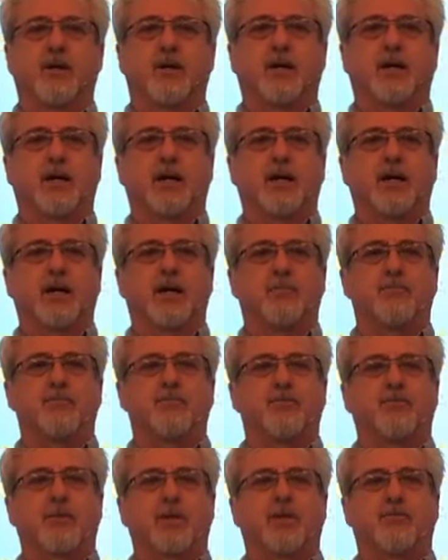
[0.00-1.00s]
uh,
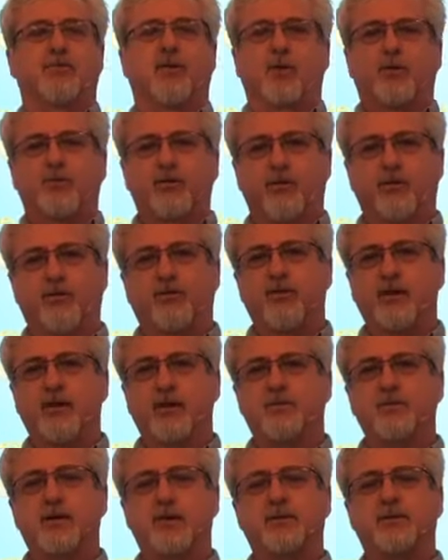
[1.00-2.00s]
for
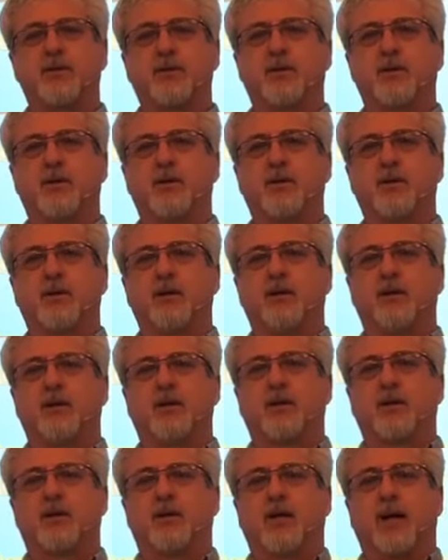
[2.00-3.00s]
fulfillment
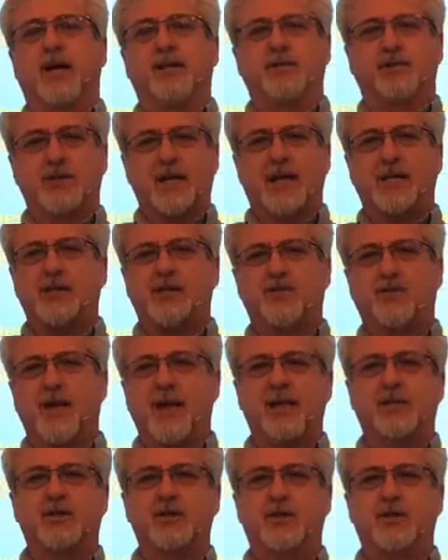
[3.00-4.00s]
and
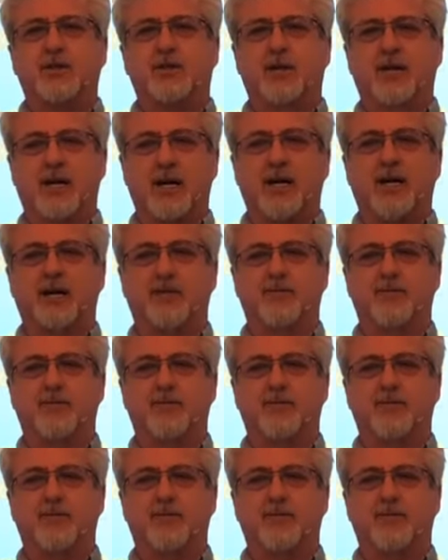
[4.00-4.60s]
satisfaction in your life